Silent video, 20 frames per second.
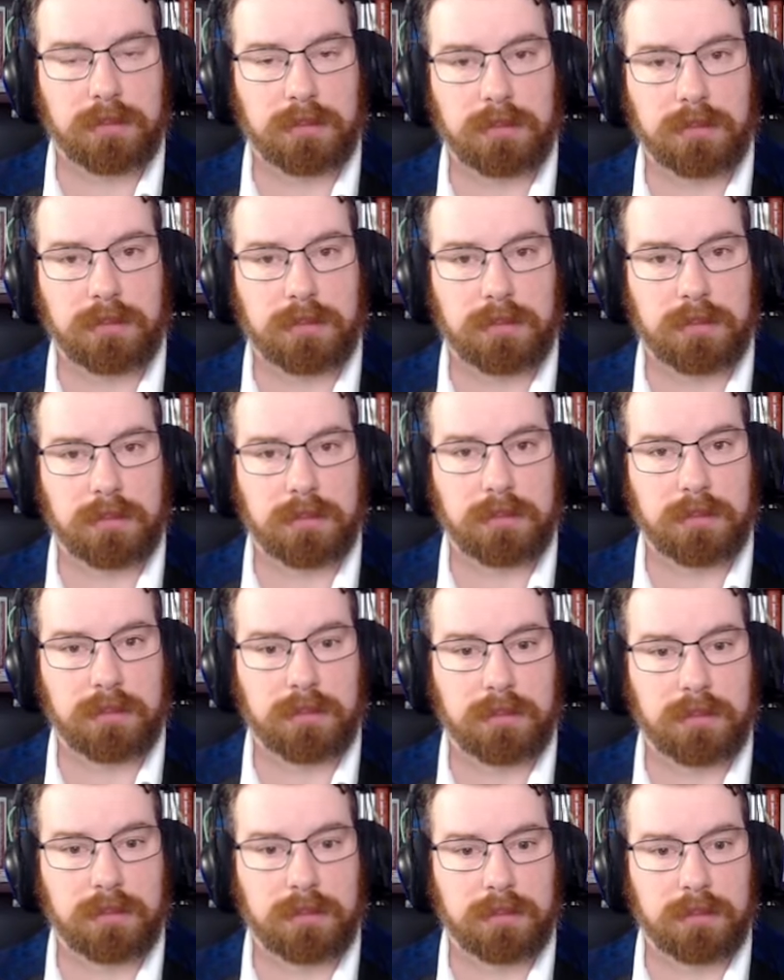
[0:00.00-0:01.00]

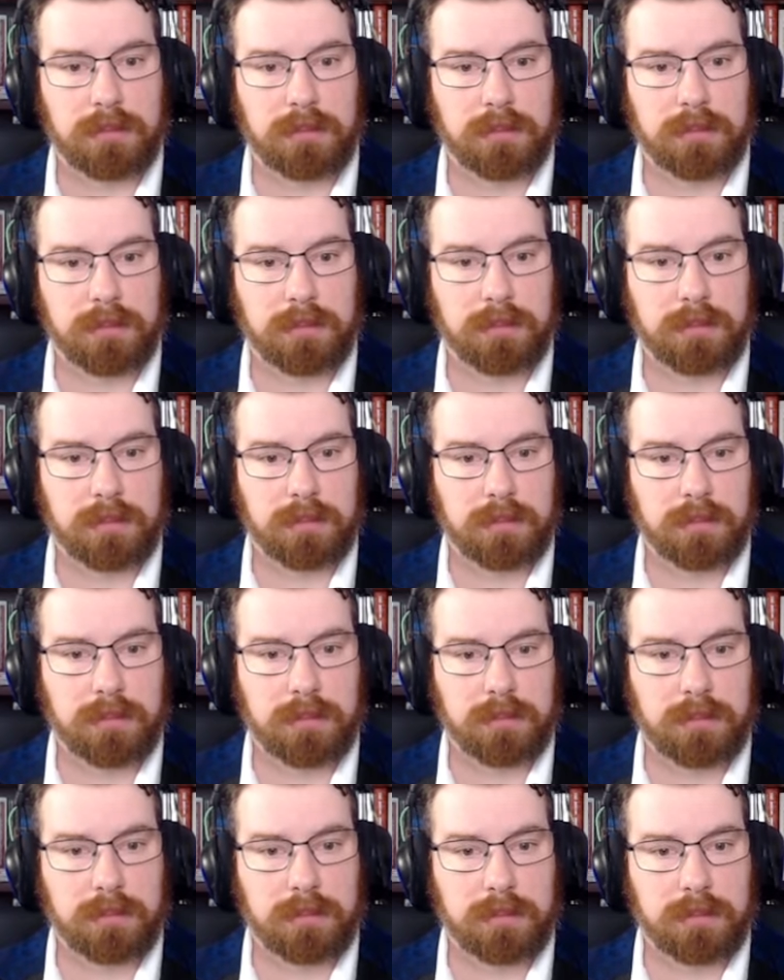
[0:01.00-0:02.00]

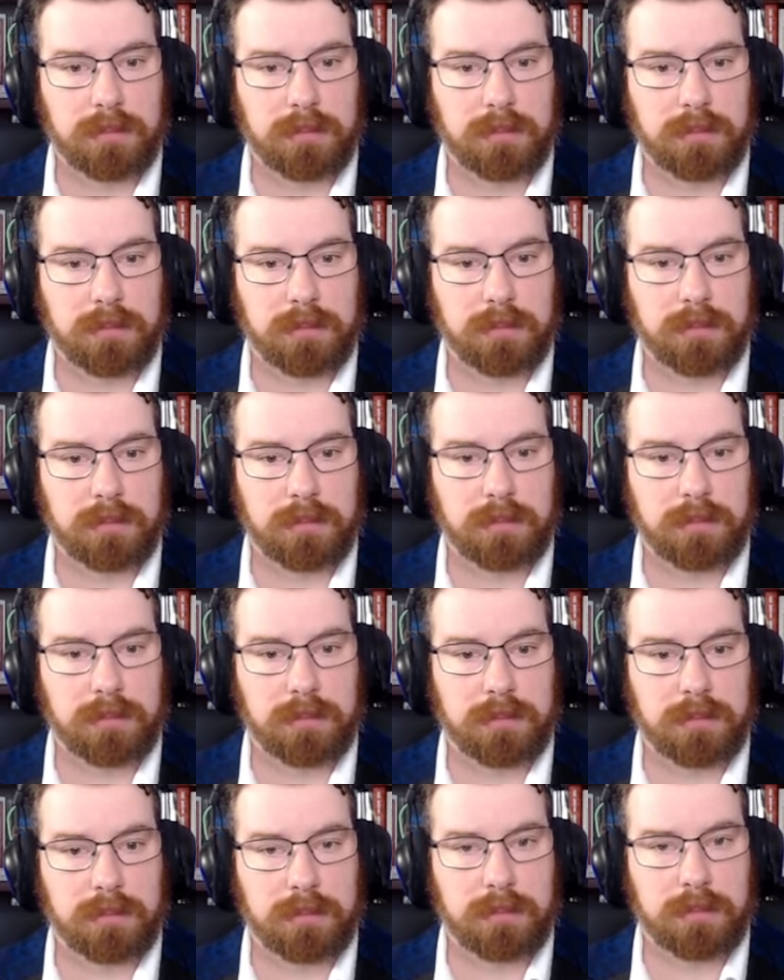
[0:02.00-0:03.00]

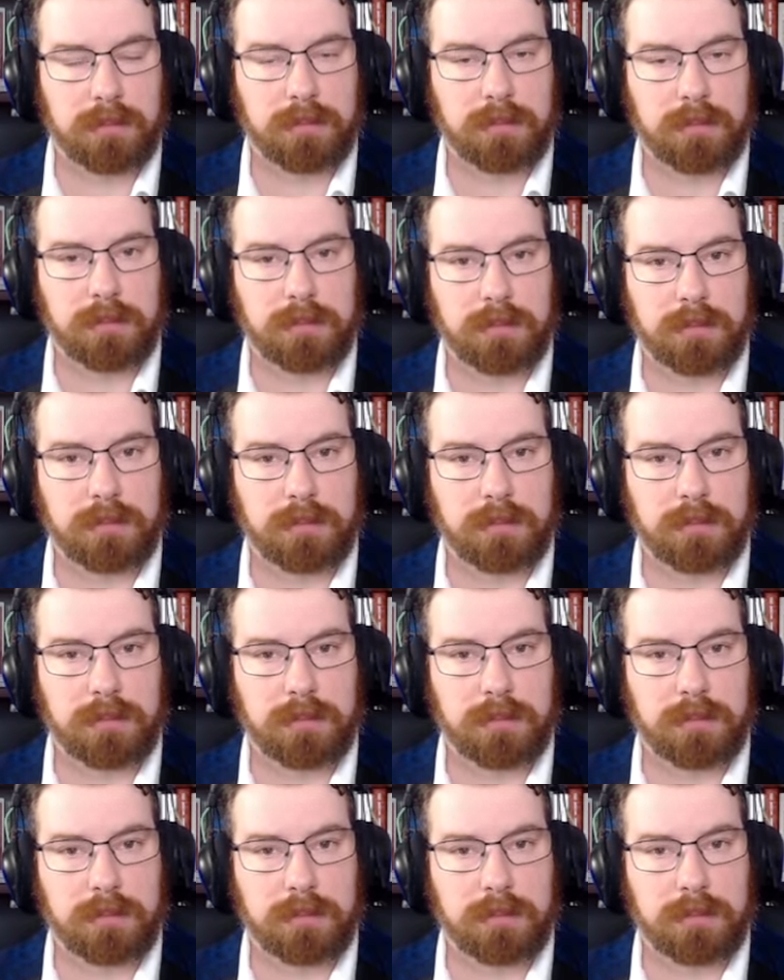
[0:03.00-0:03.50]
(silent)